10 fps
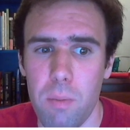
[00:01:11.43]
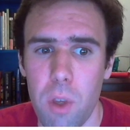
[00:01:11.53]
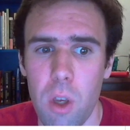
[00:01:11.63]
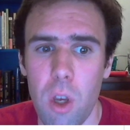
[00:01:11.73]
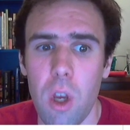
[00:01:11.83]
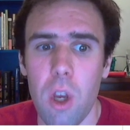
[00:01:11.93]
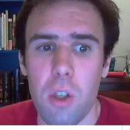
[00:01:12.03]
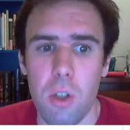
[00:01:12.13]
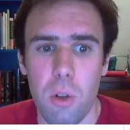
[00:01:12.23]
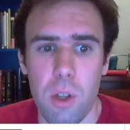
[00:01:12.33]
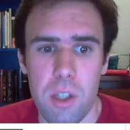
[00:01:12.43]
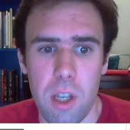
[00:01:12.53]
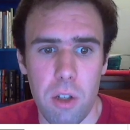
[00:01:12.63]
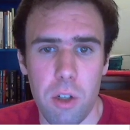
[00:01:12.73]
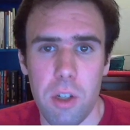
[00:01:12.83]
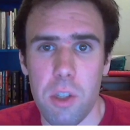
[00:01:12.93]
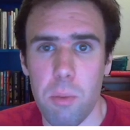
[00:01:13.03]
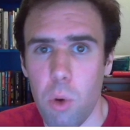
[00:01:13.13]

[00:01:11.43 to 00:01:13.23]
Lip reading: So let's take a look at some